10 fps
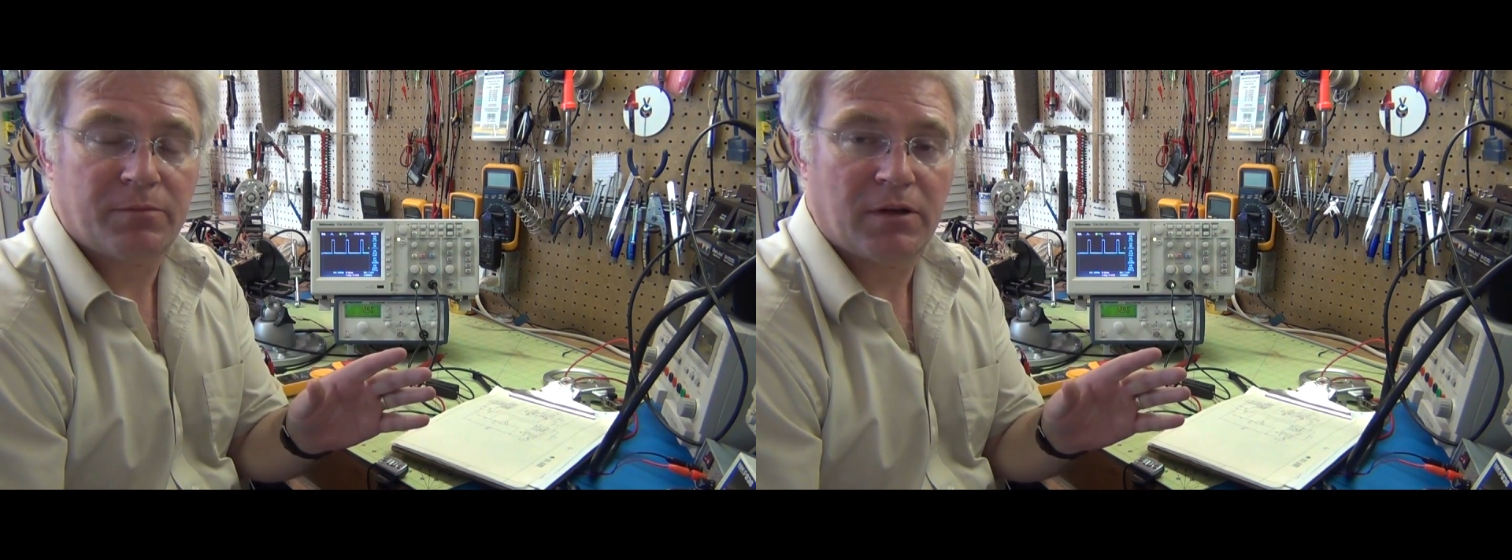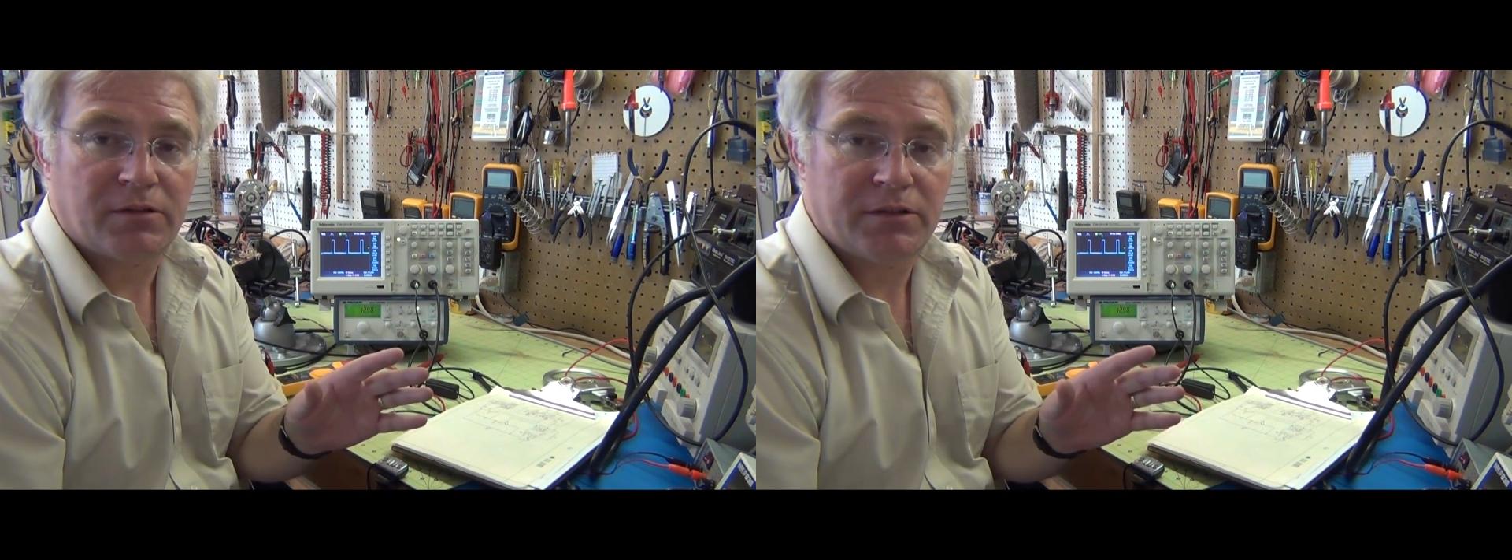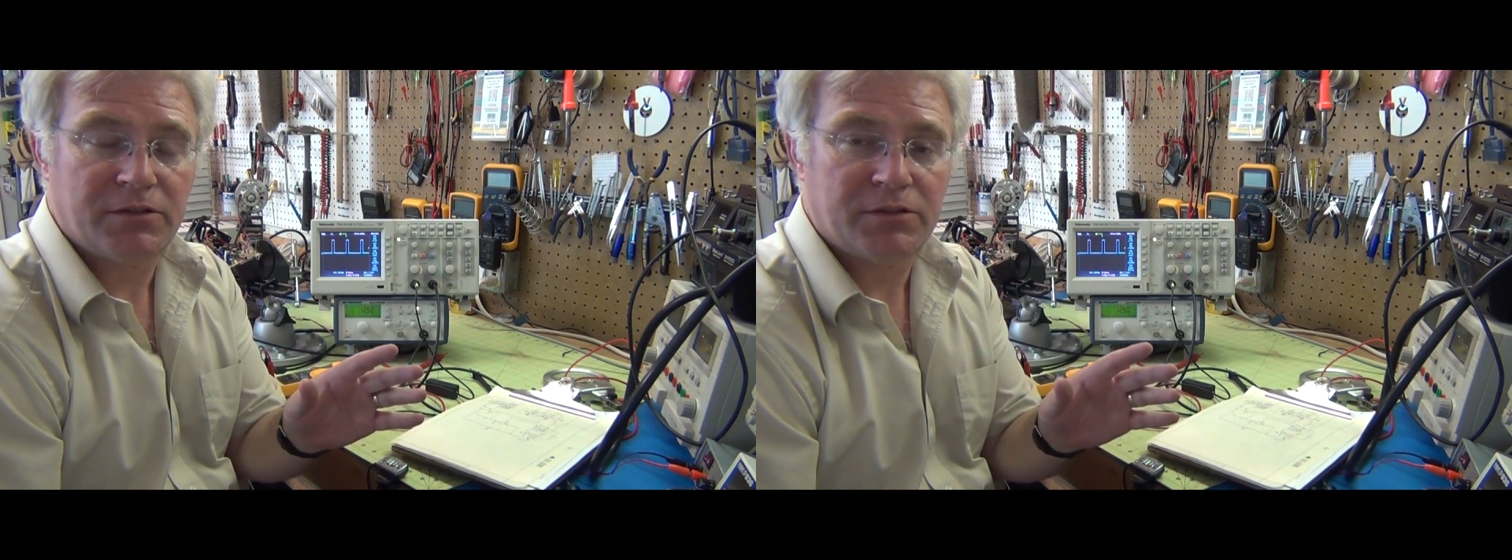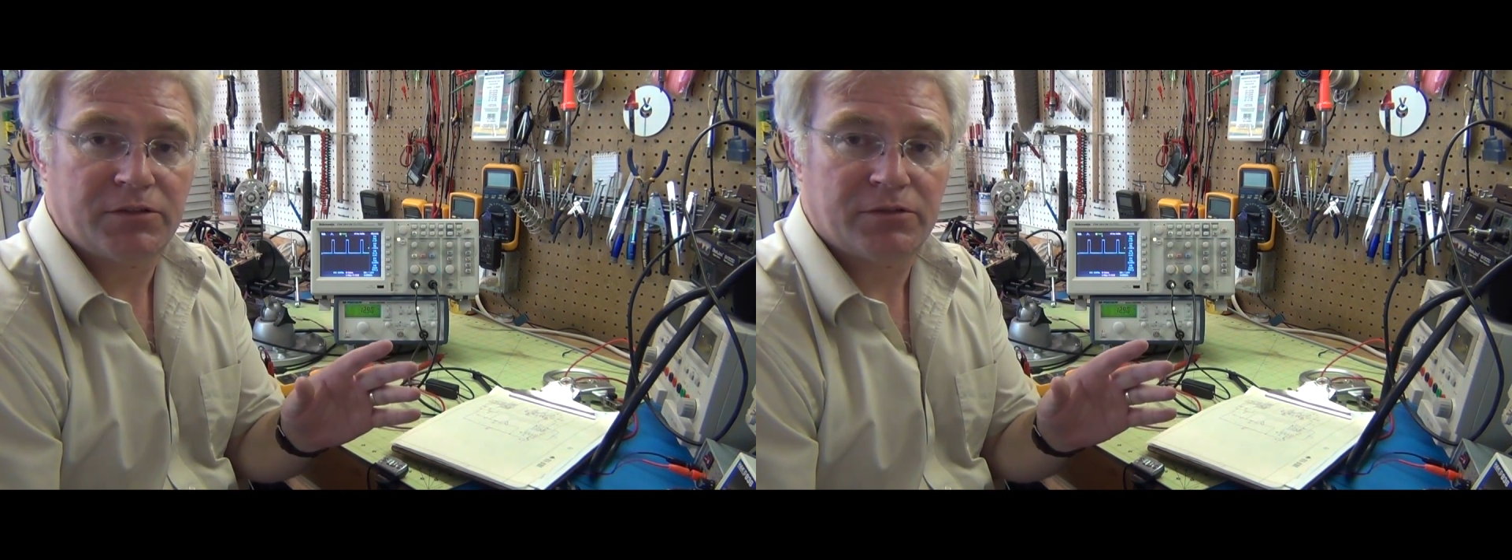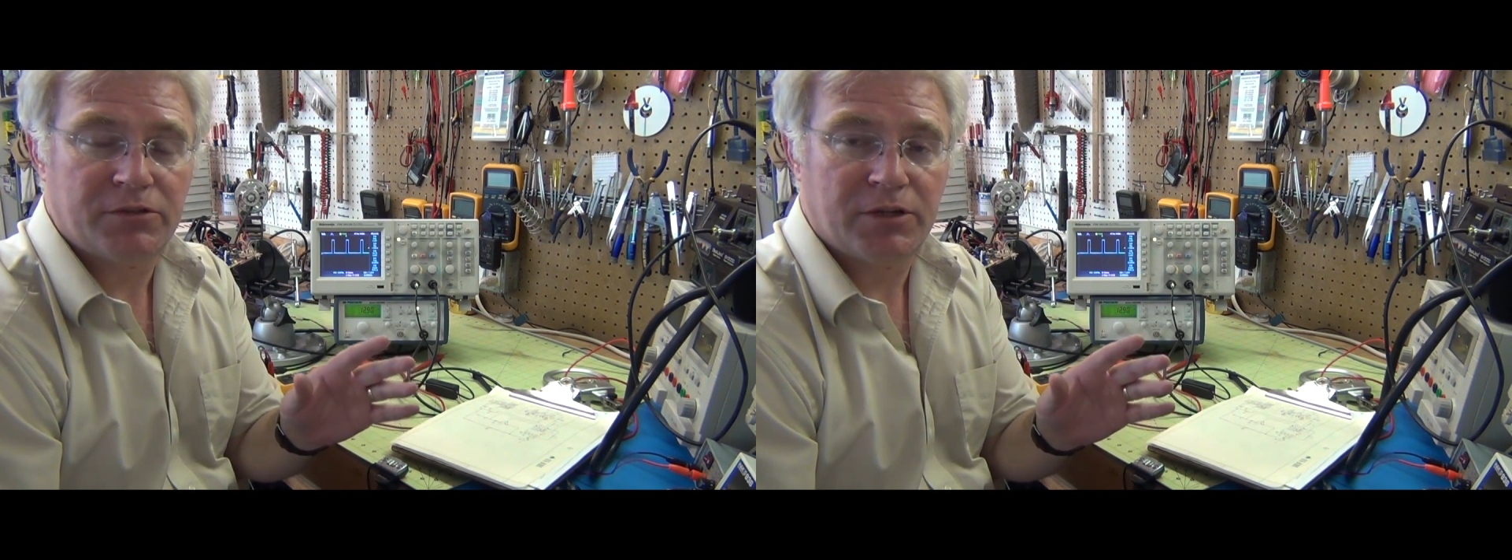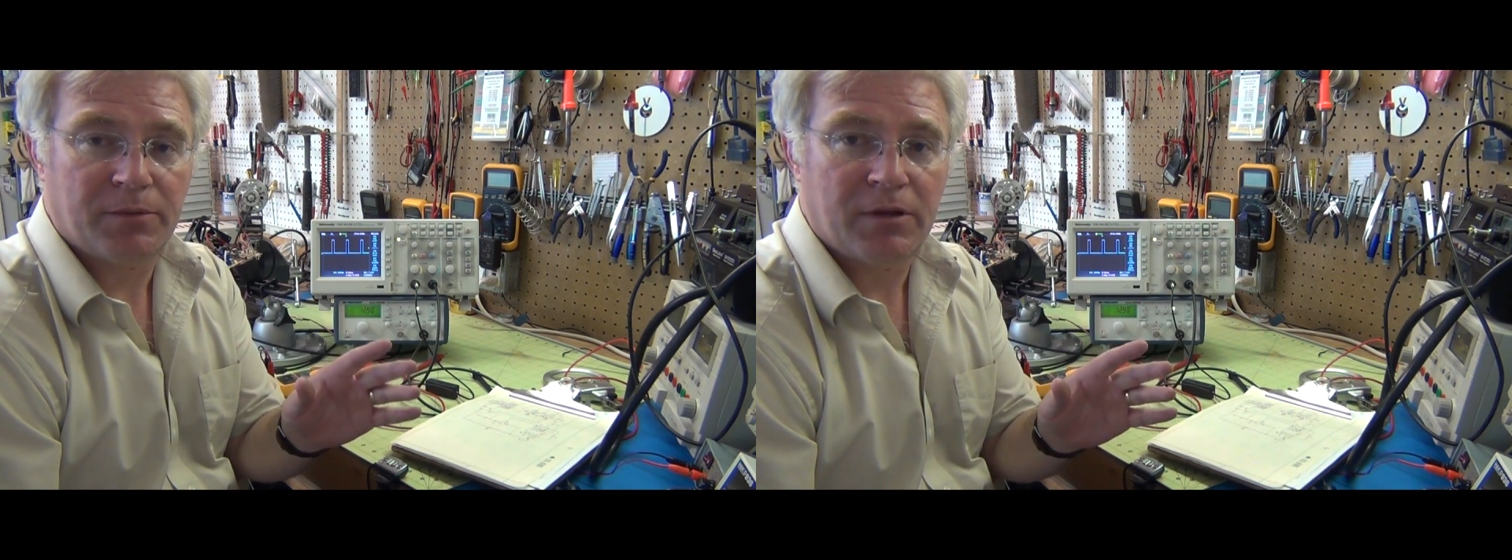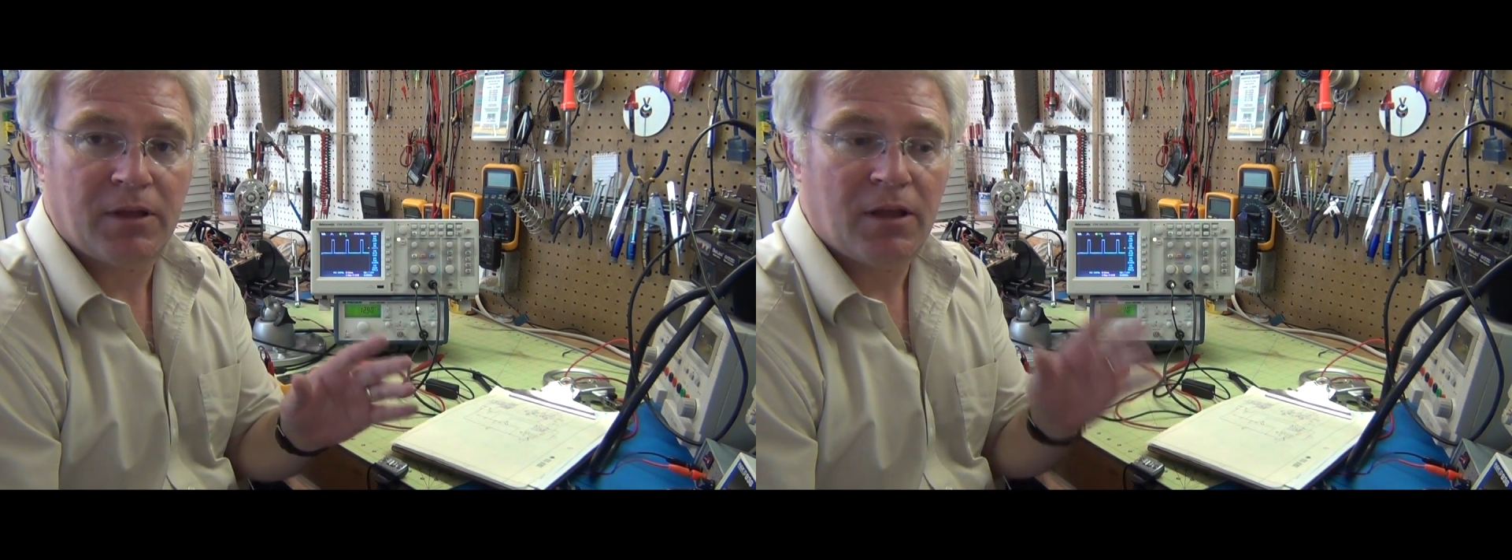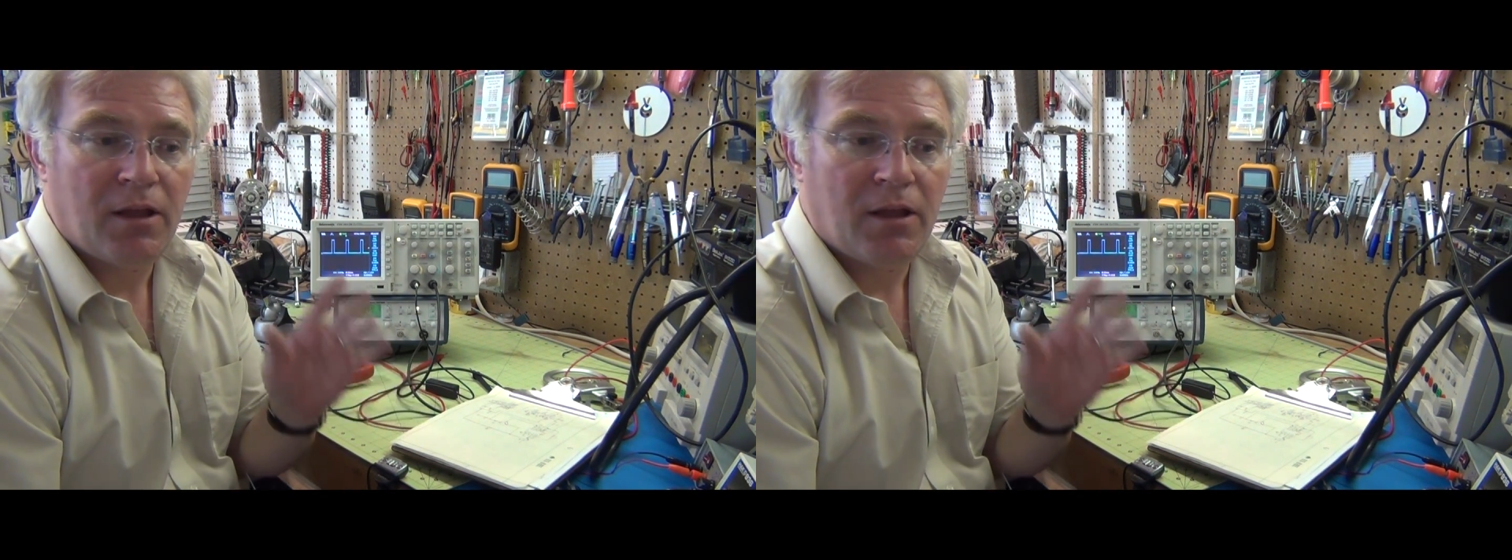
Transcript: modulation chip.